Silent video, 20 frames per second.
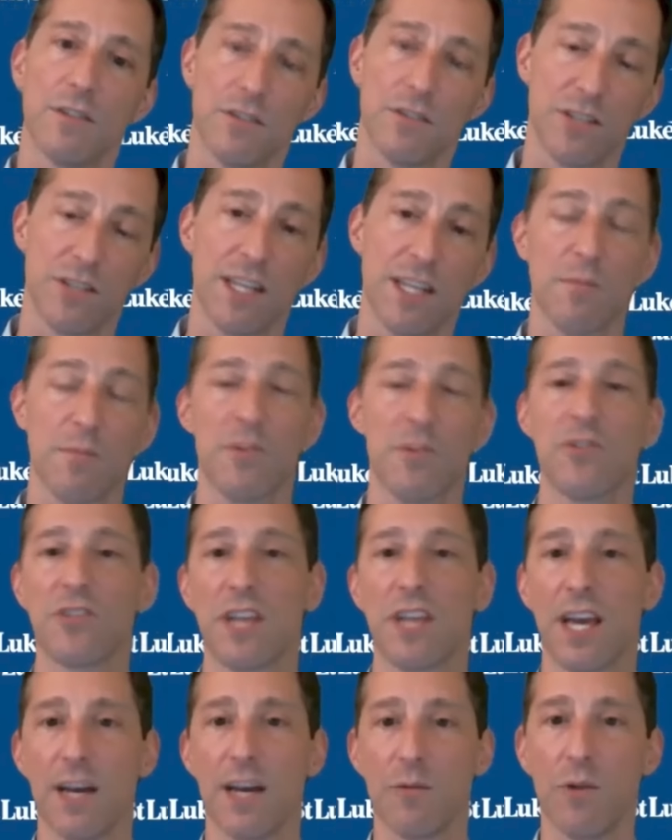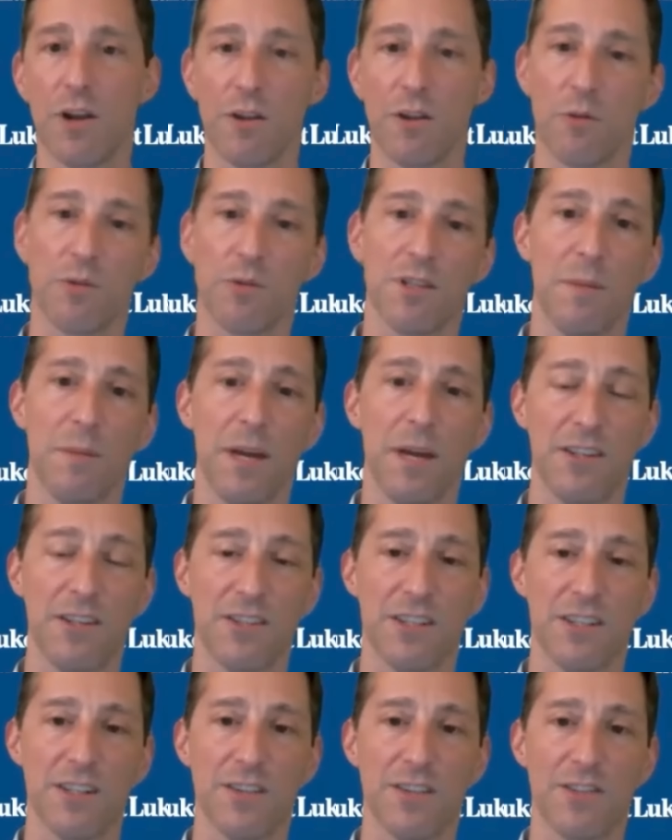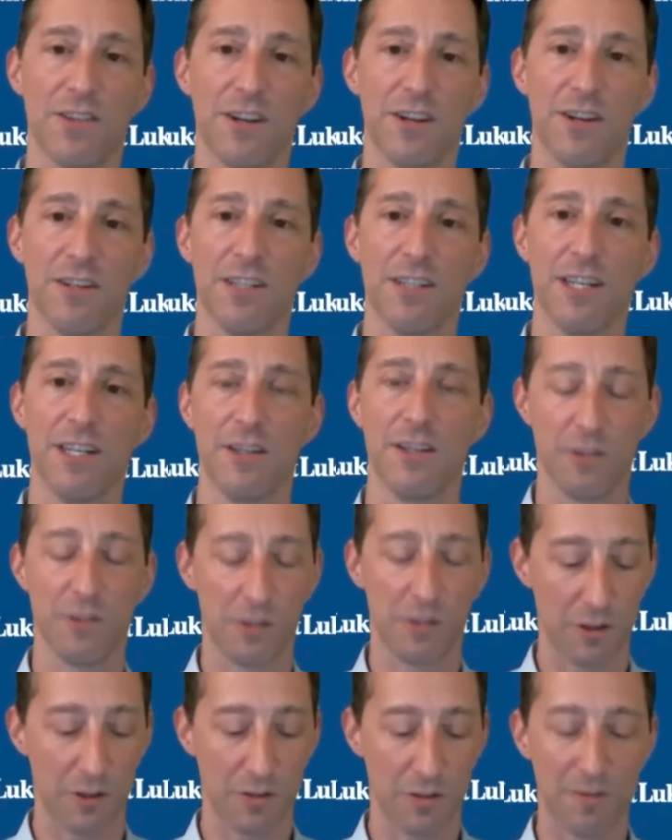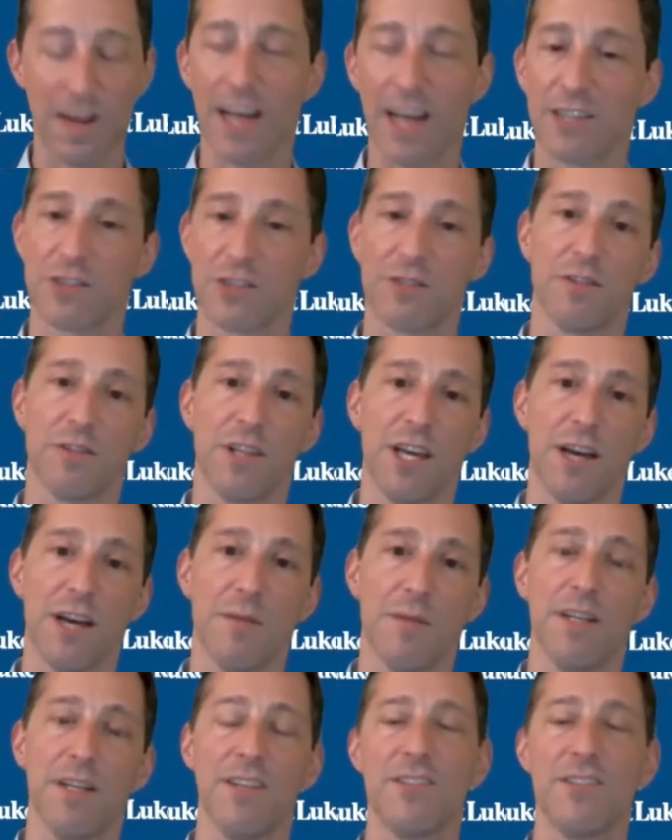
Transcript: set up the scan while they're with the patient. So it goes faster for them.